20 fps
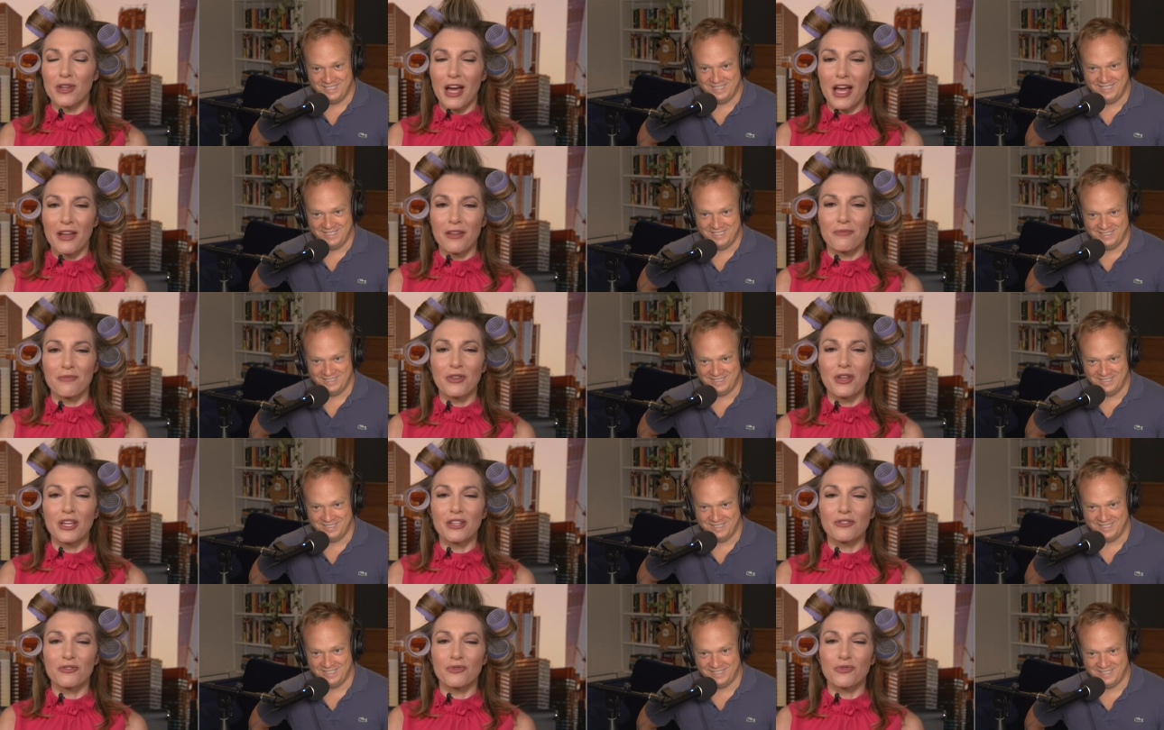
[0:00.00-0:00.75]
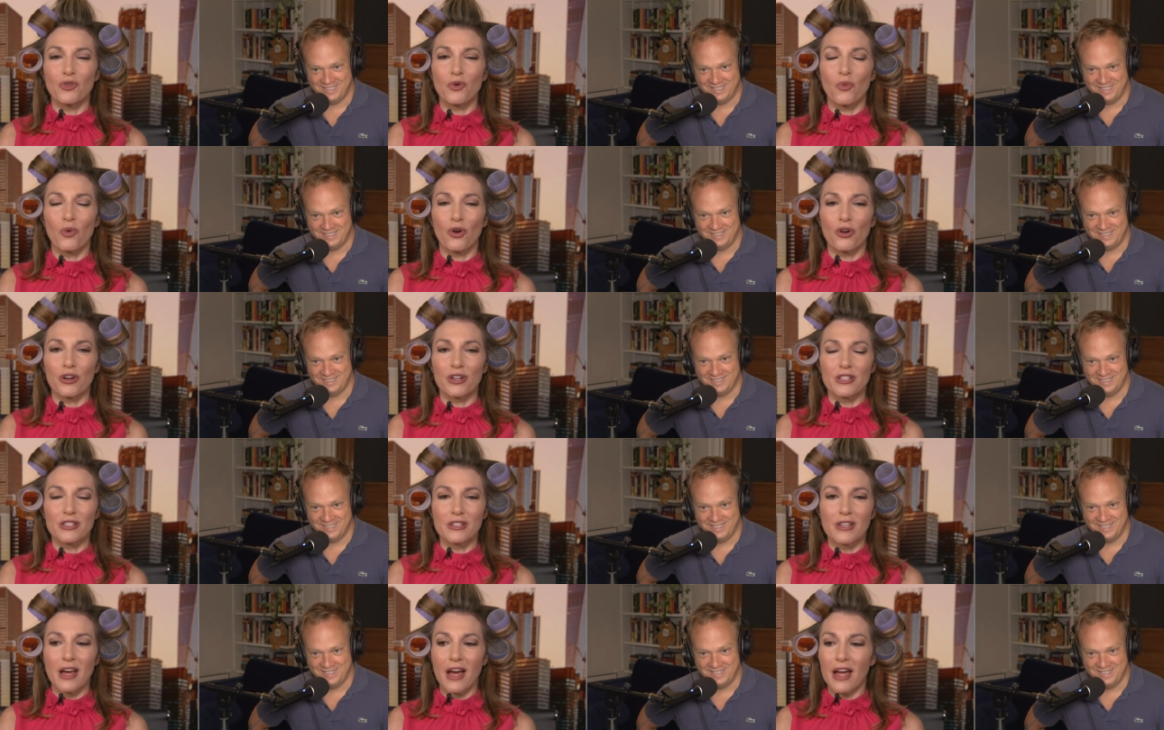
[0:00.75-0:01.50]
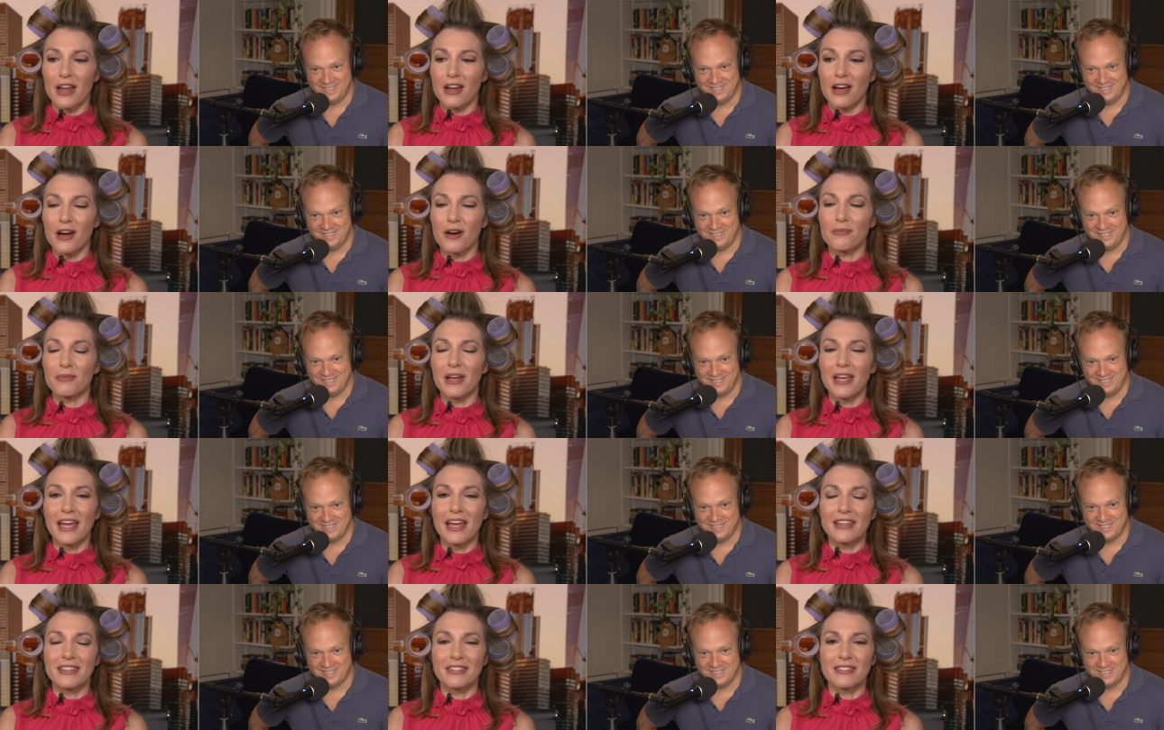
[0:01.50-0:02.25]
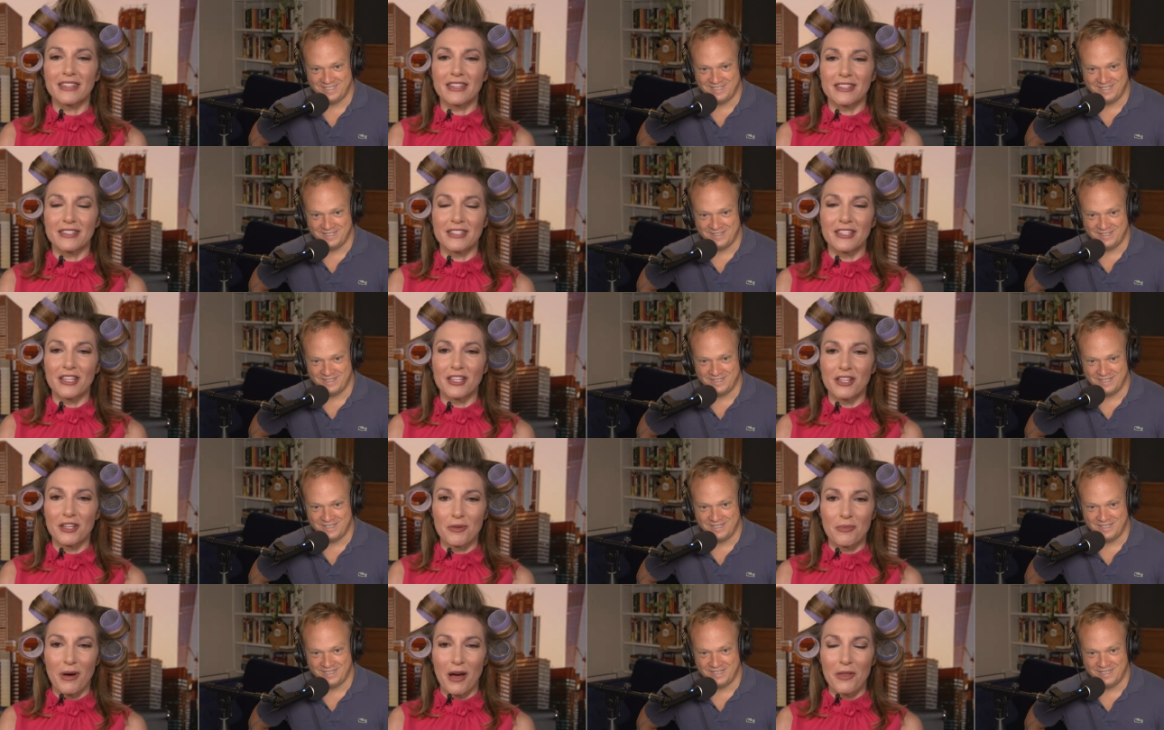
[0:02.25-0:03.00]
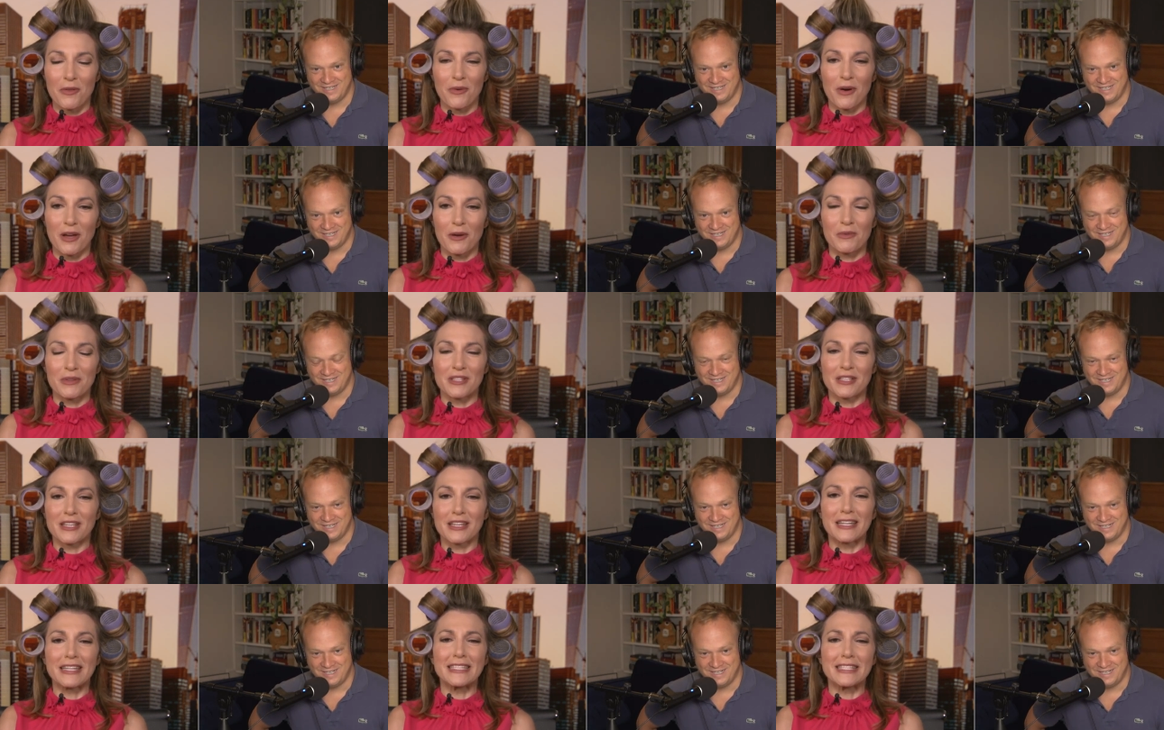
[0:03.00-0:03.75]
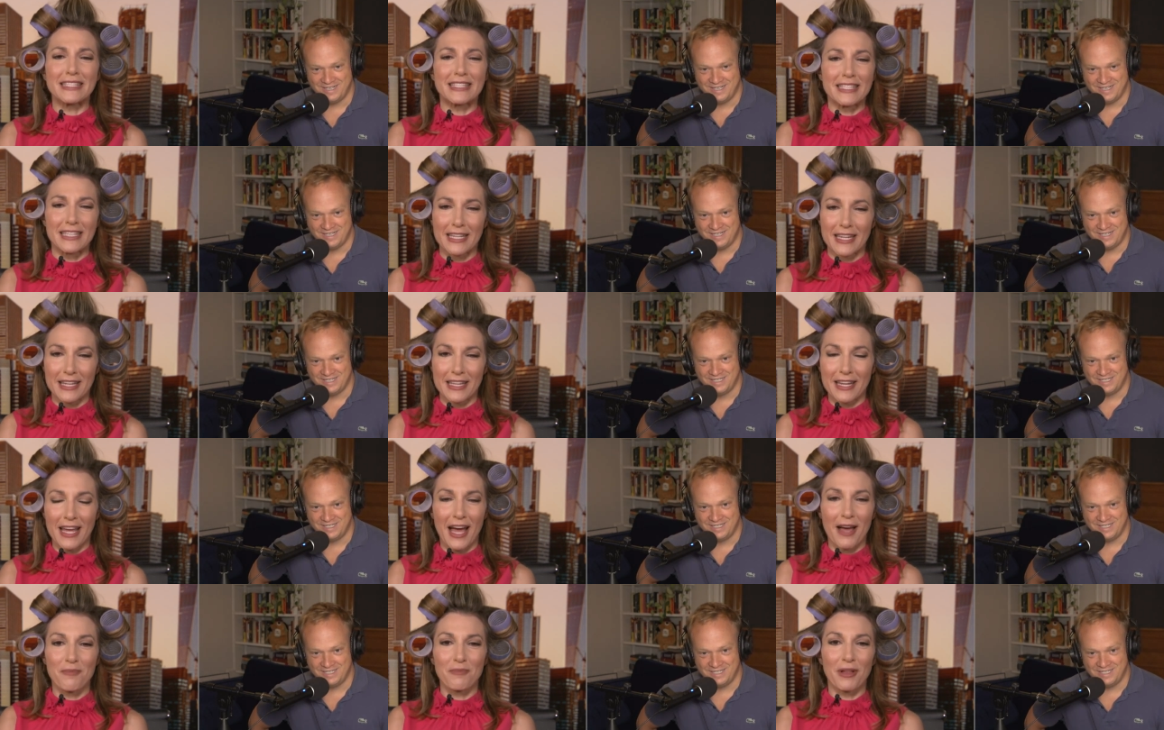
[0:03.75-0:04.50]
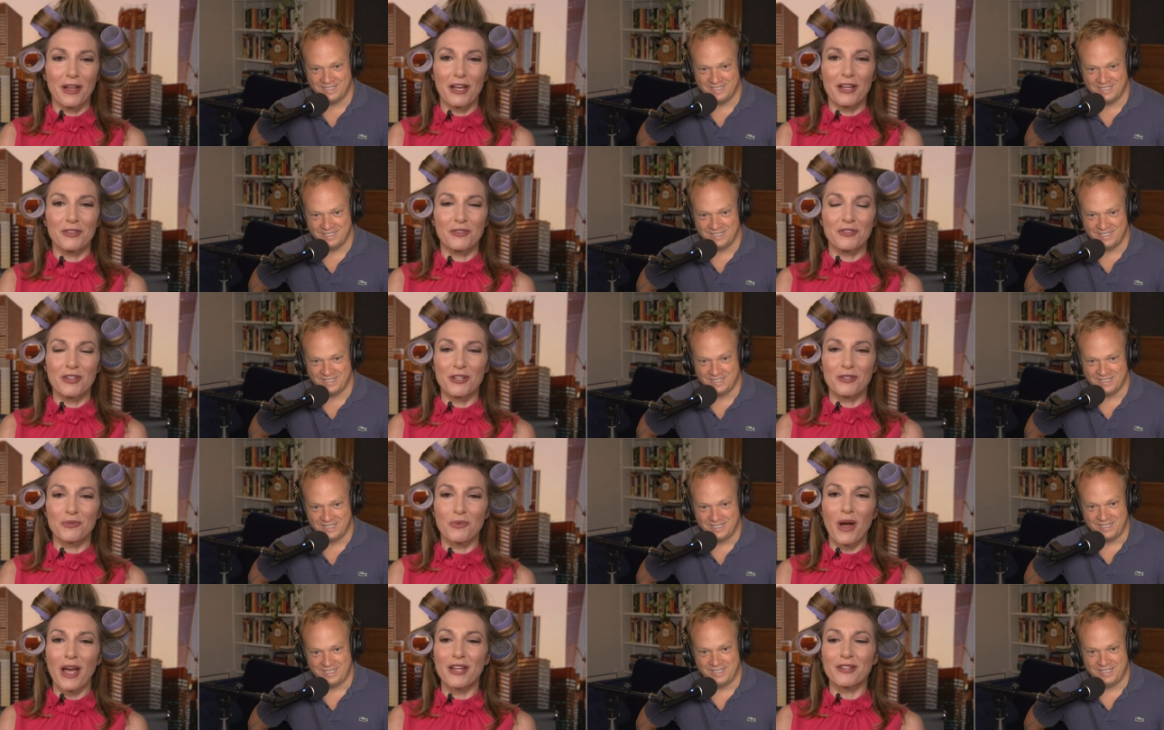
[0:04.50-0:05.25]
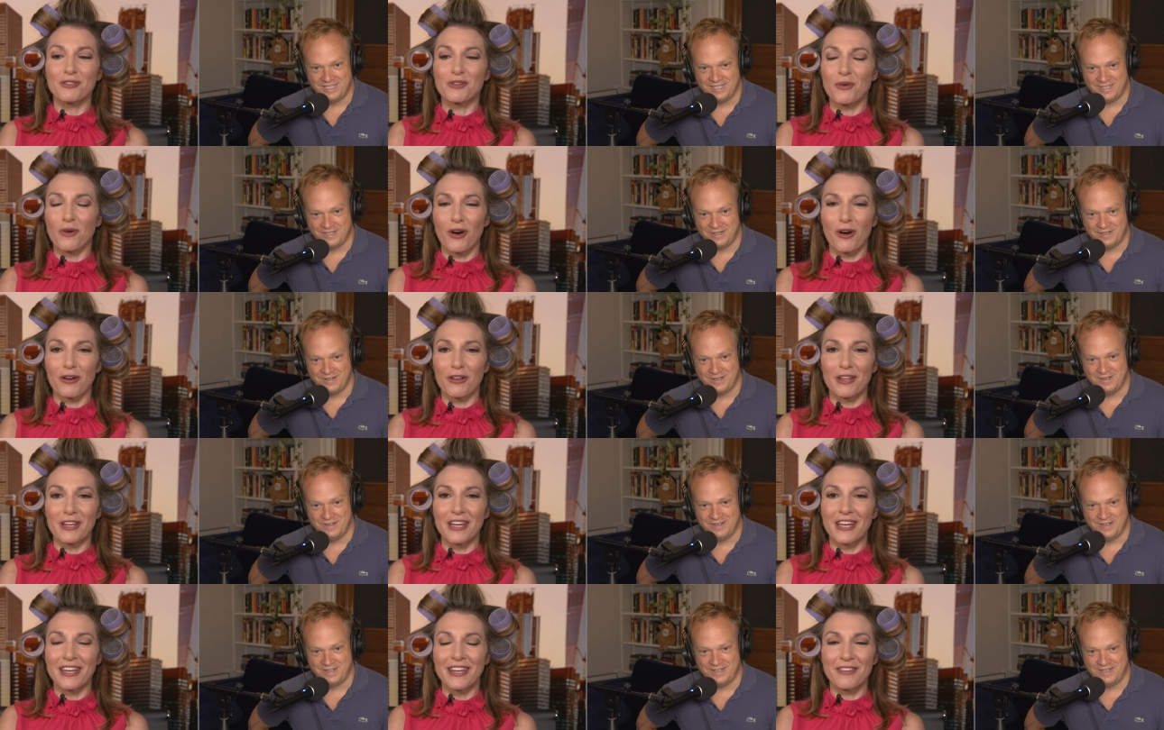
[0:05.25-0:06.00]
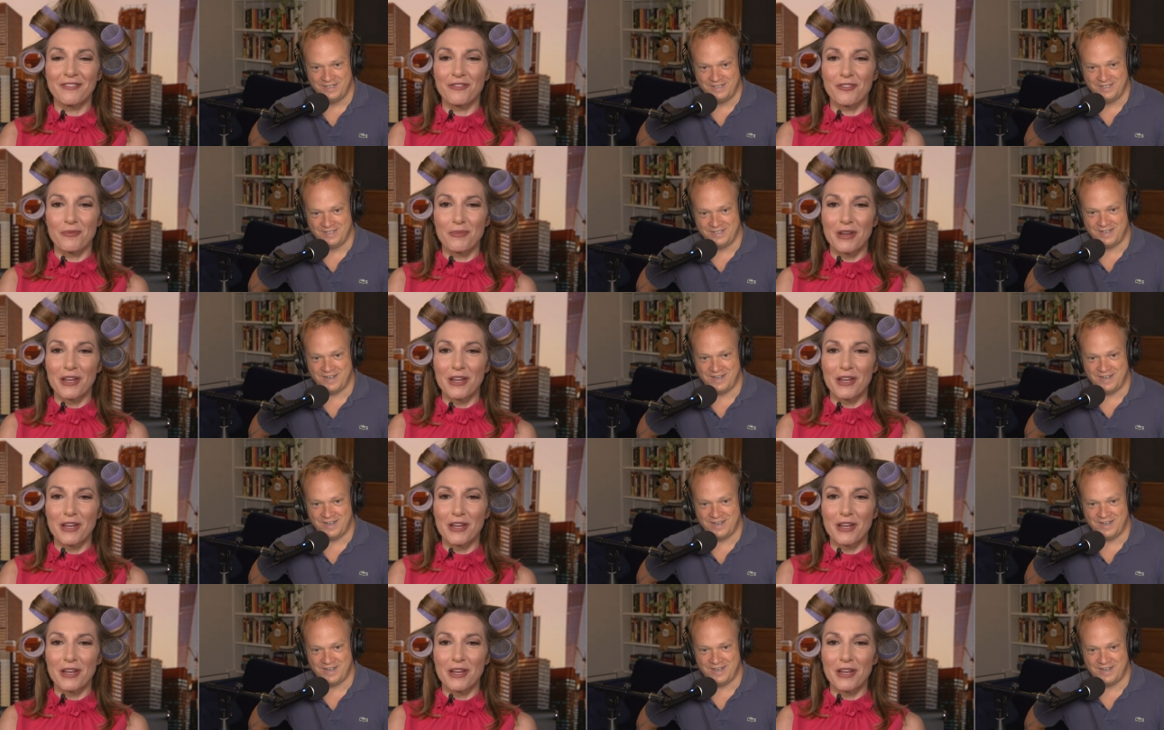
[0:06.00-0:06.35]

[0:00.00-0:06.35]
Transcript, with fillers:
Speaker 1: I, the word is not um, succeeded by the way it was conceded i'm like it's it's way too early for me